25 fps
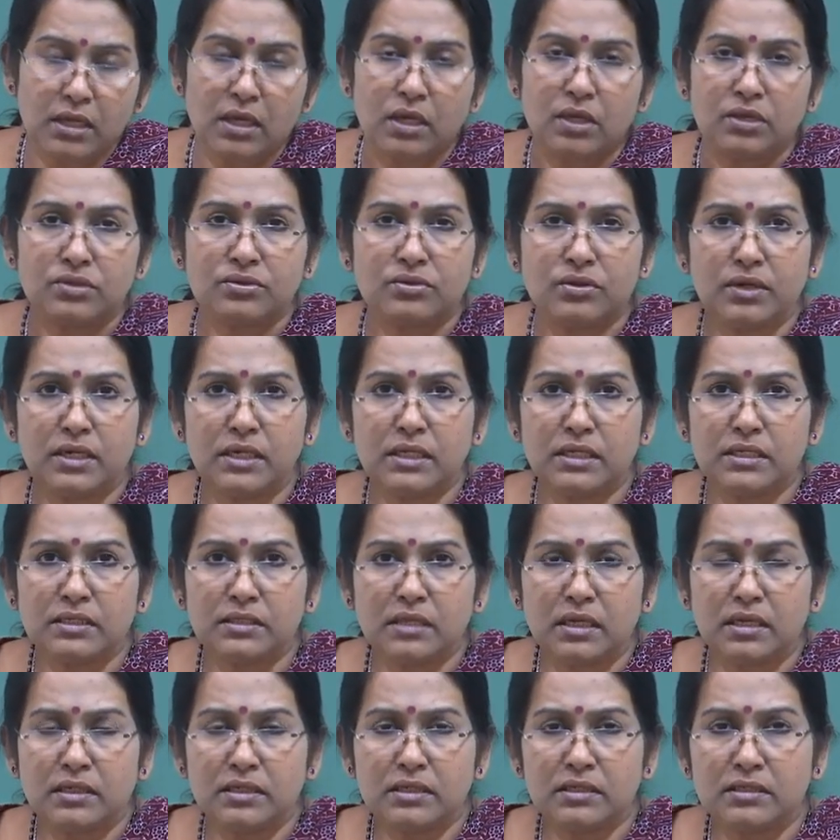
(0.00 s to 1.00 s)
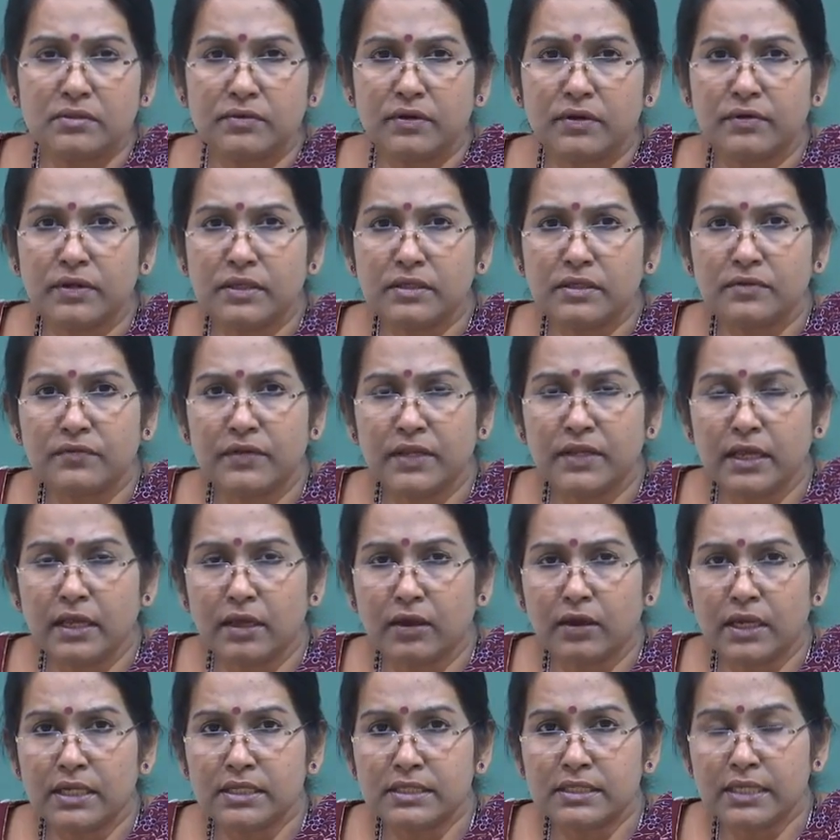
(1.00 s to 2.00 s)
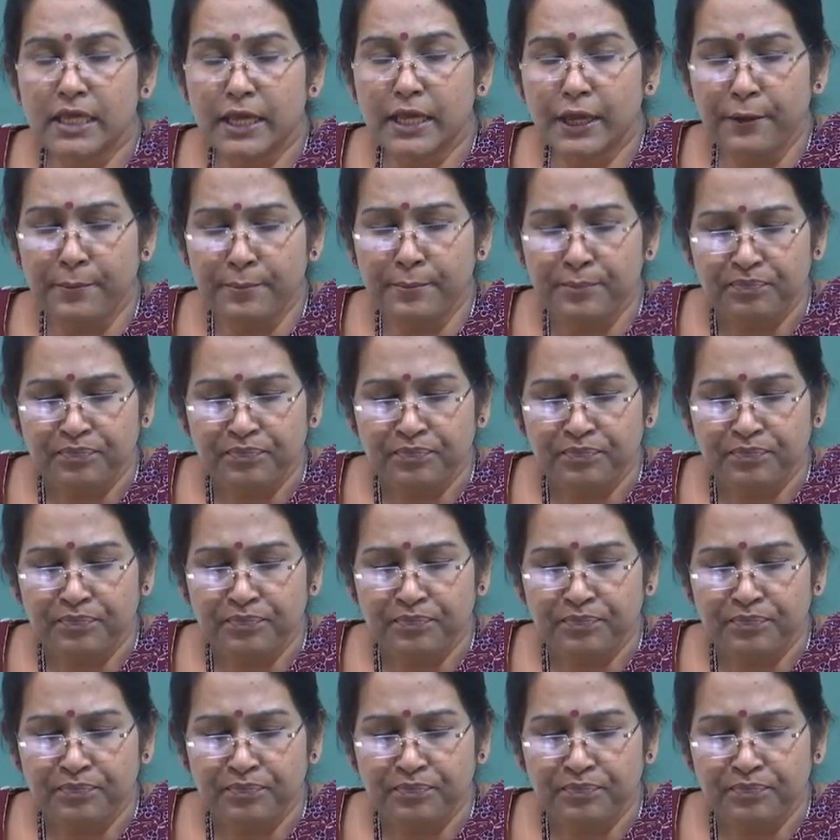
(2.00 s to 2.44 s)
So, it is a very, you can say,